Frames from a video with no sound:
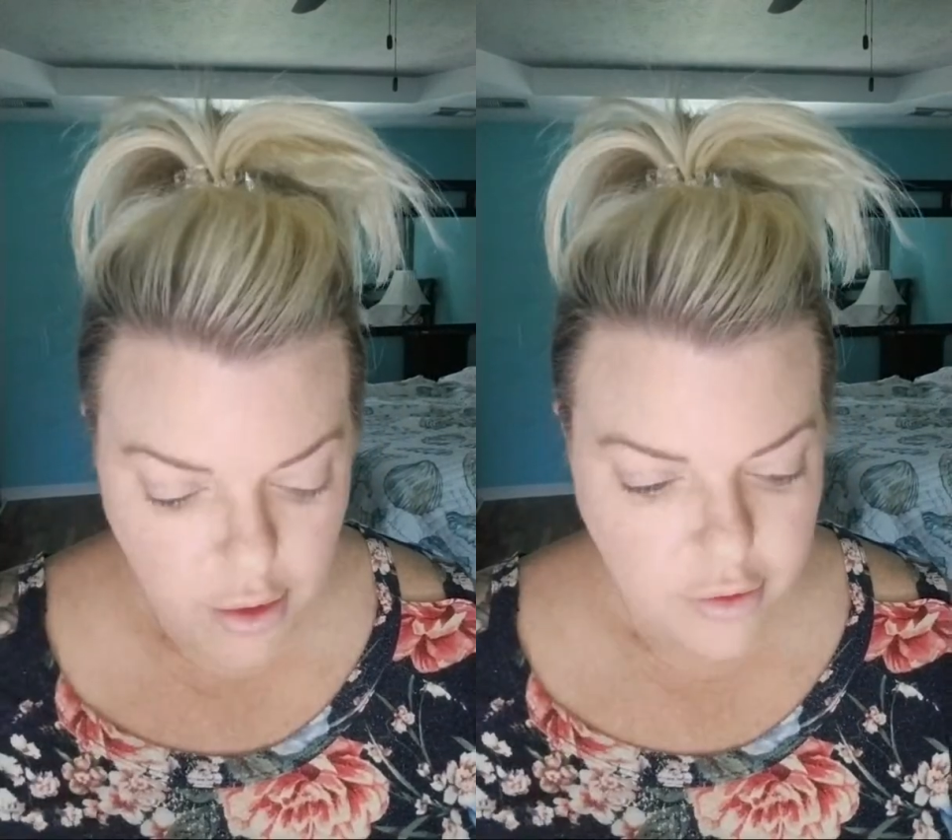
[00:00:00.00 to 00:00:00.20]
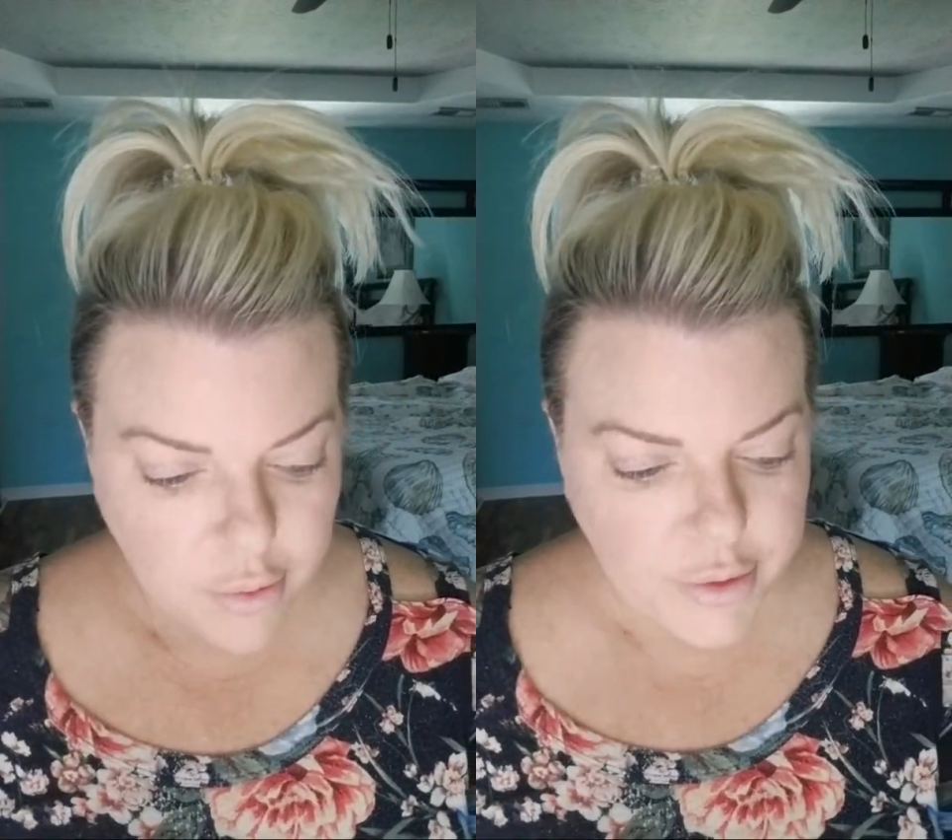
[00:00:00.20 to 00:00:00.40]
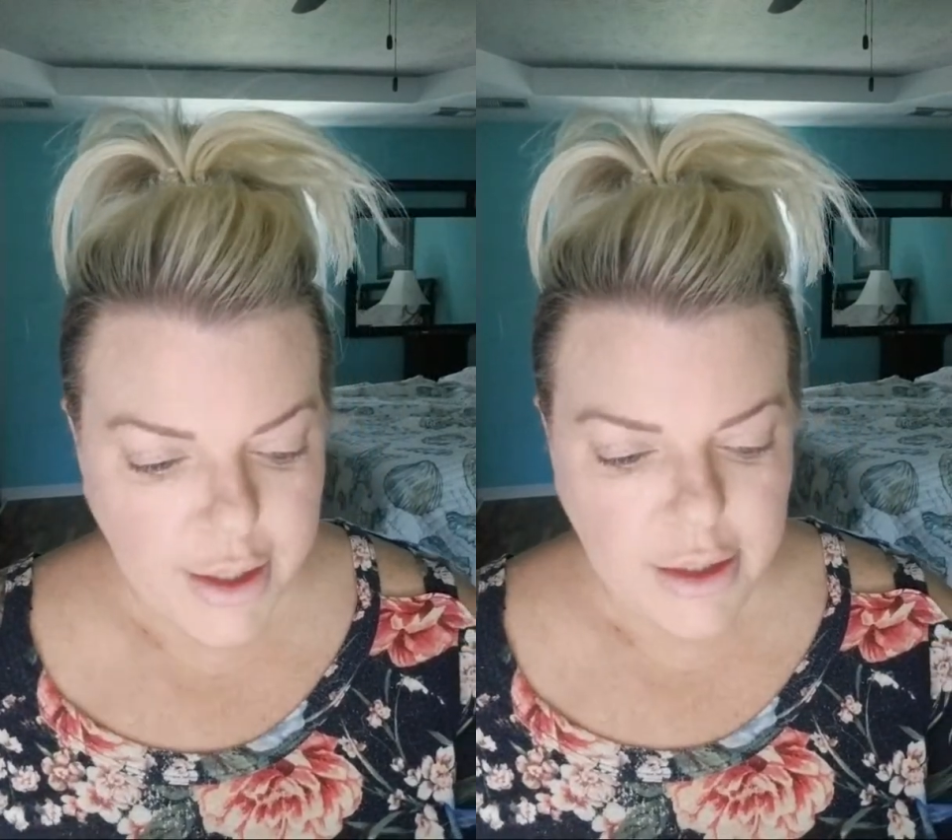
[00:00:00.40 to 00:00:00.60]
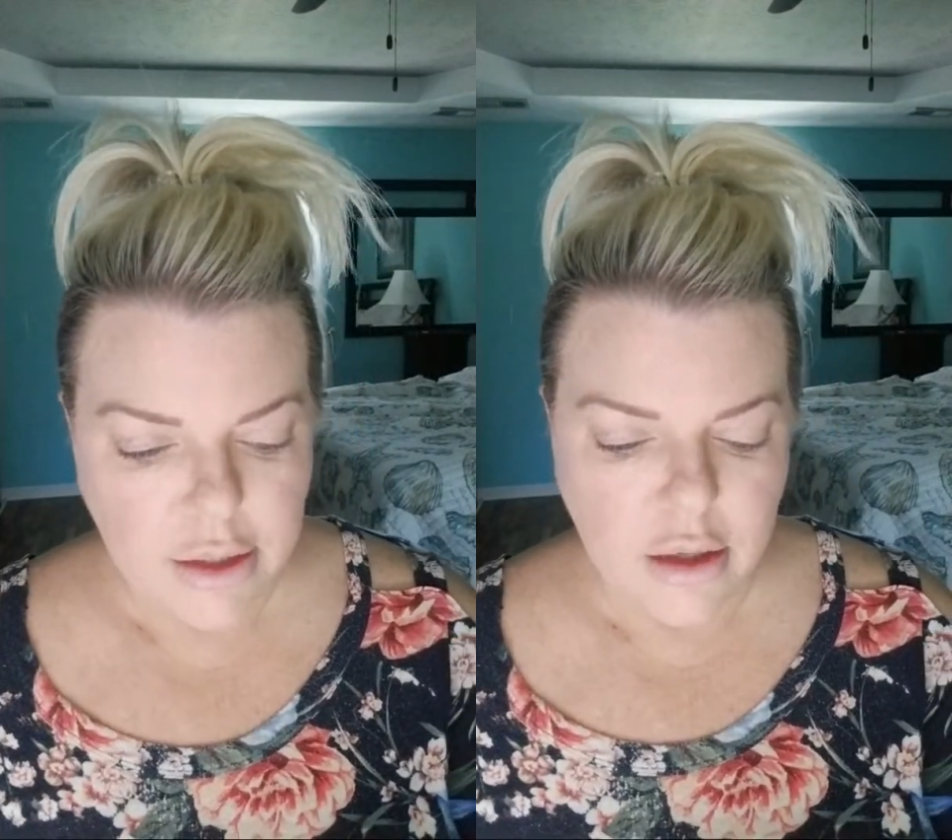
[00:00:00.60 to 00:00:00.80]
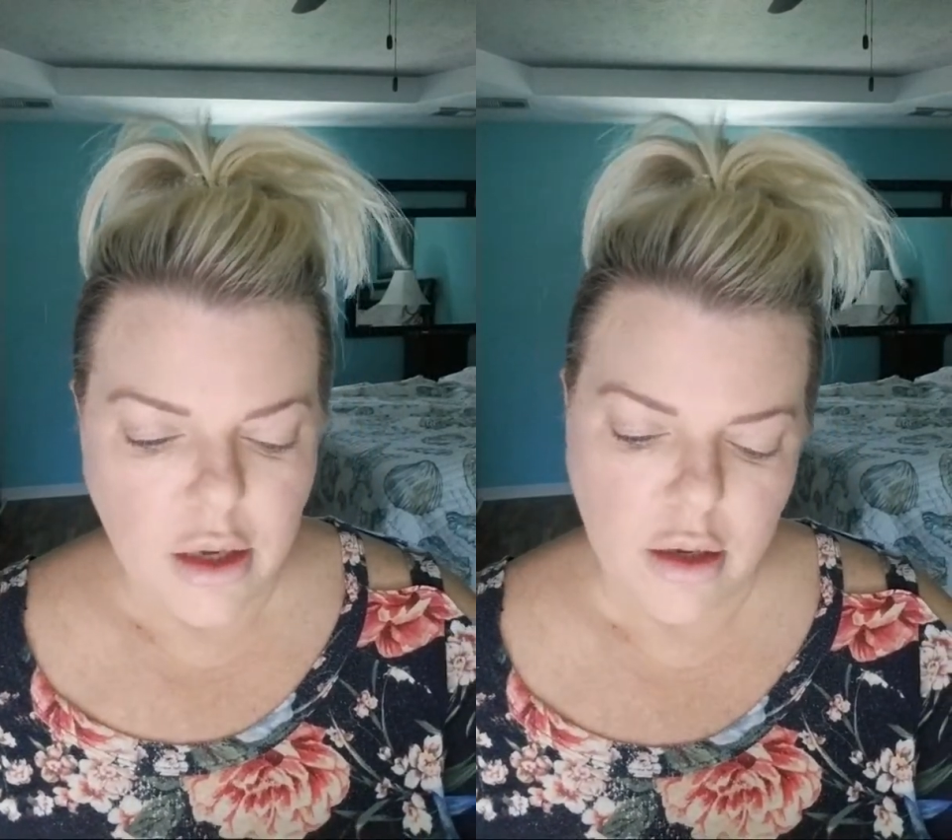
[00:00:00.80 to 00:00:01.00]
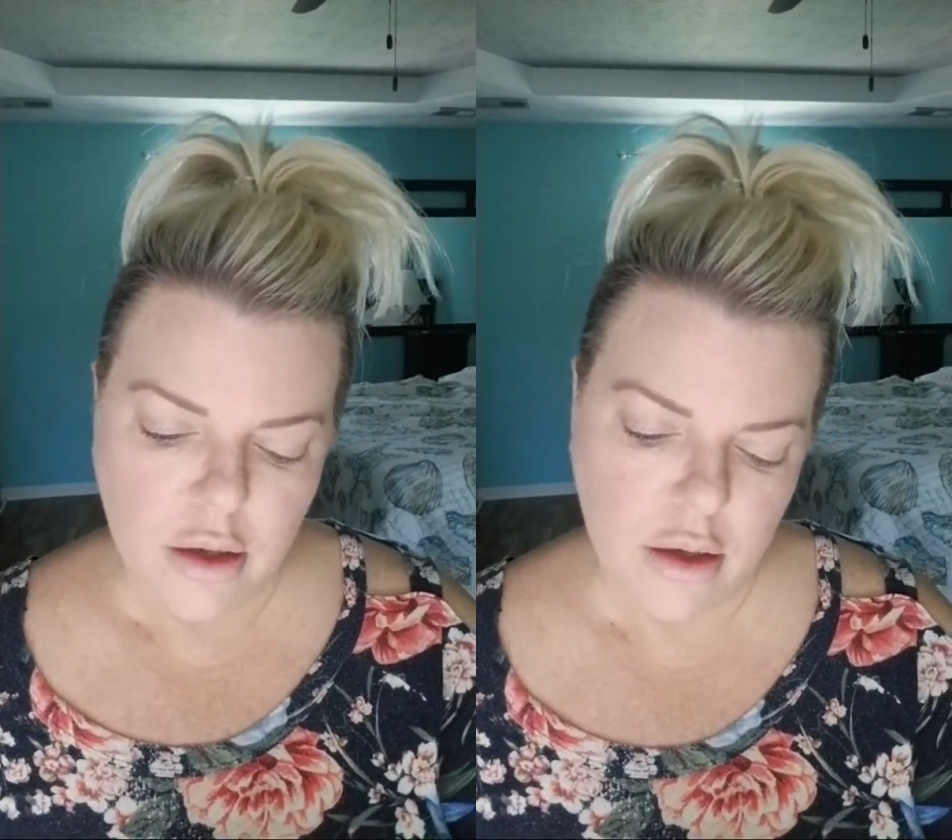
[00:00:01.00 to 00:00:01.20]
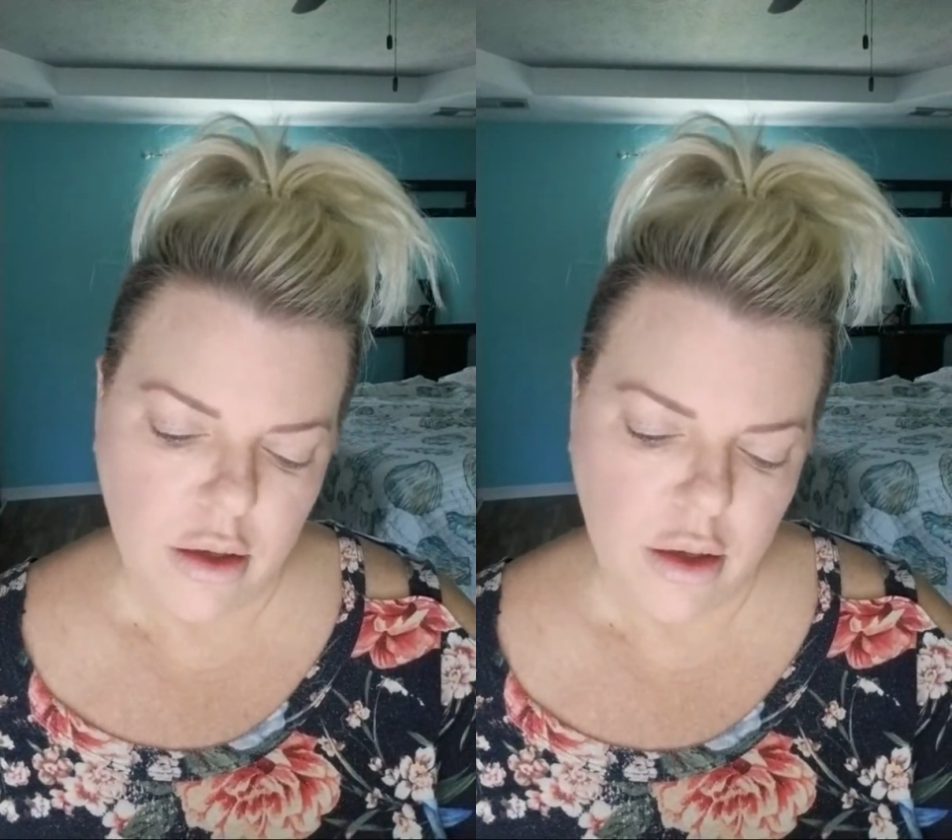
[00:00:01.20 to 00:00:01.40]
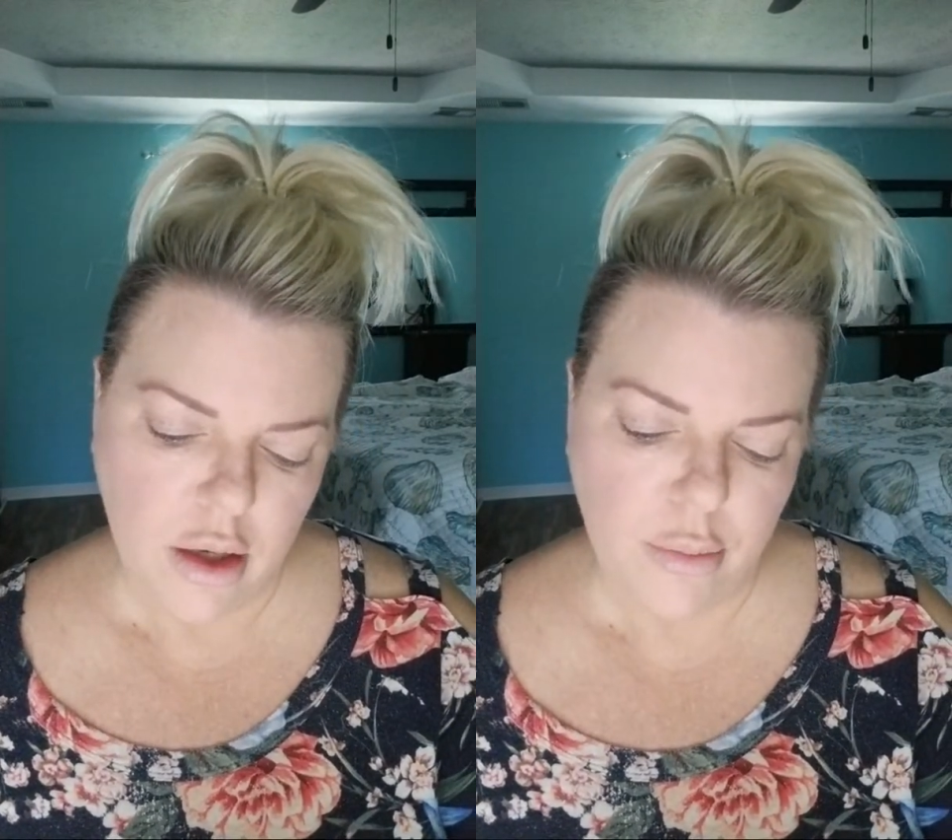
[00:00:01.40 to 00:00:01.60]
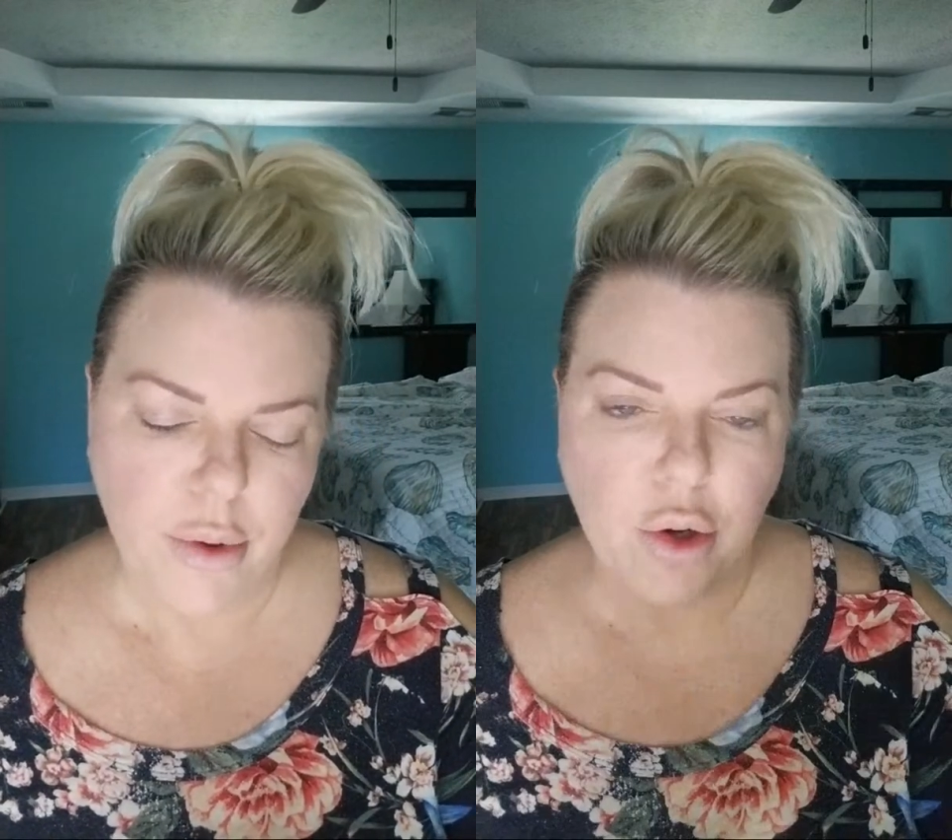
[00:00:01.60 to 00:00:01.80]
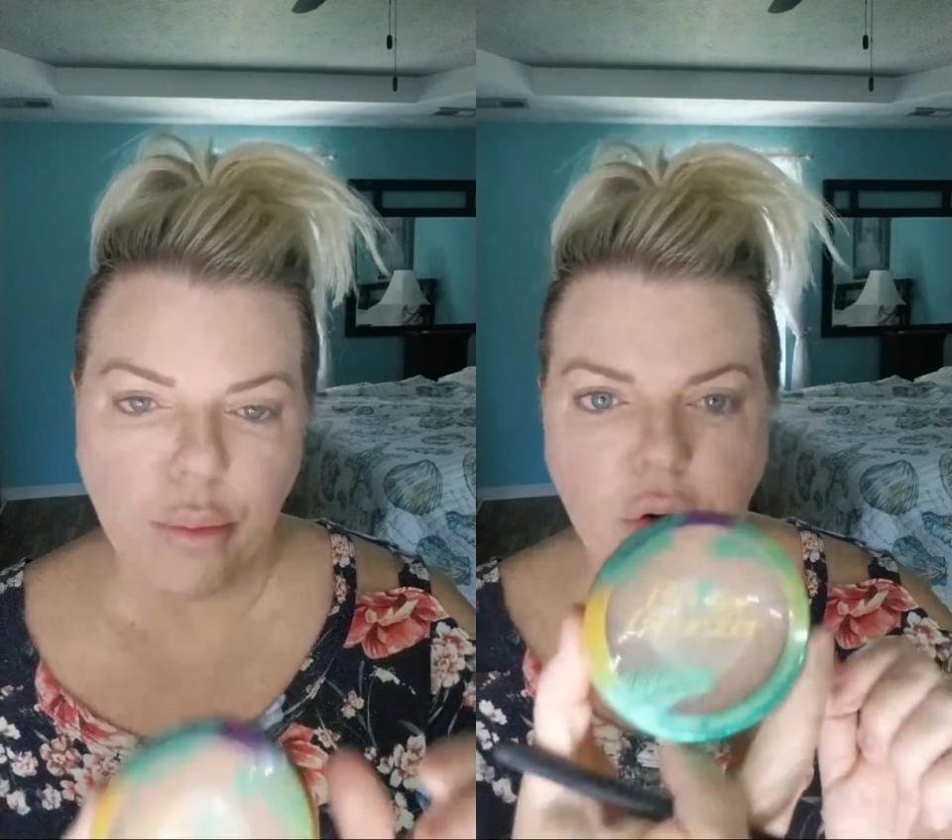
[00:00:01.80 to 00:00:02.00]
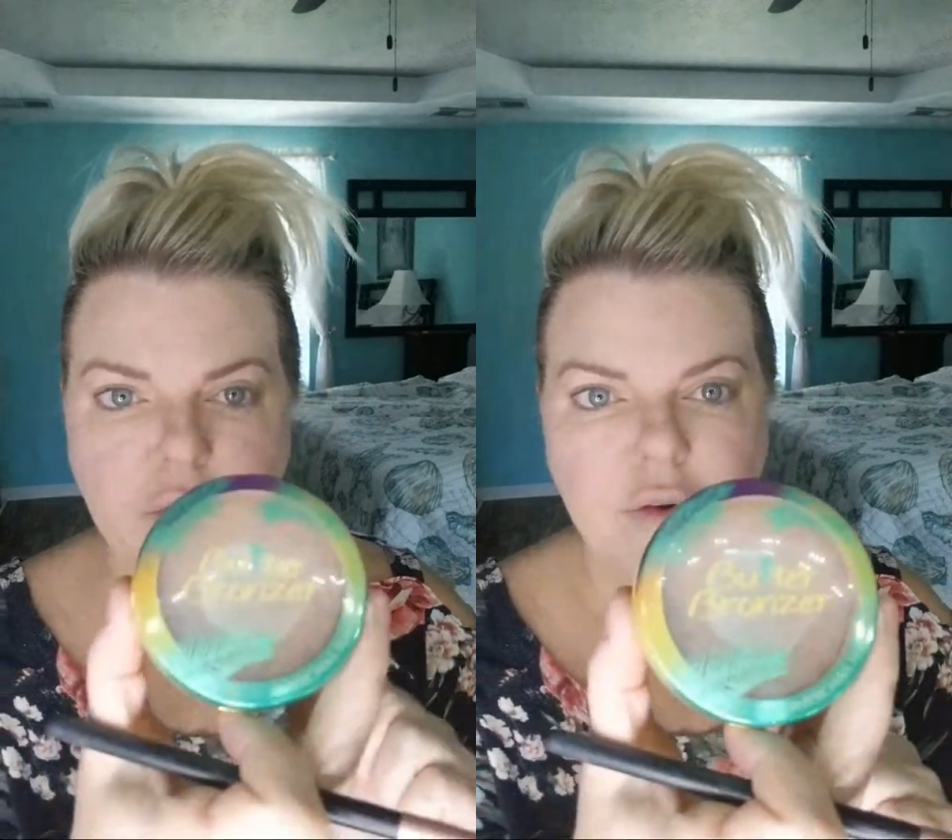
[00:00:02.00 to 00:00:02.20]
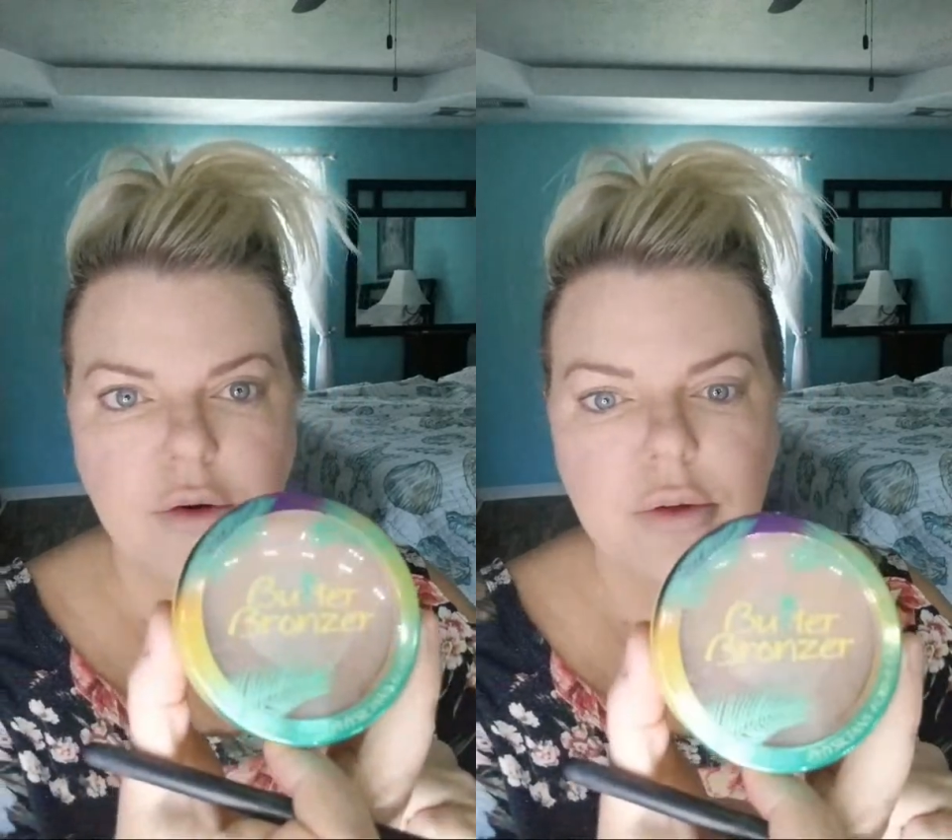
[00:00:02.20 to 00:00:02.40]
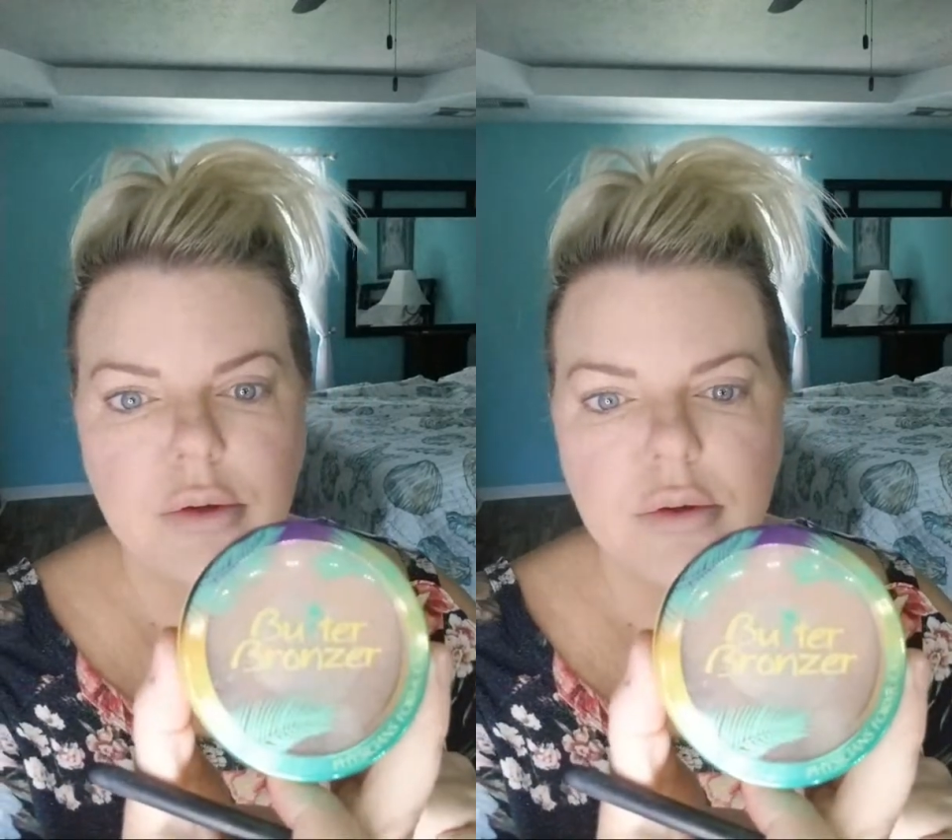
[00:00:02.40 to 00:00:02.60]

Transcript: So I'm taking Butter Bronzer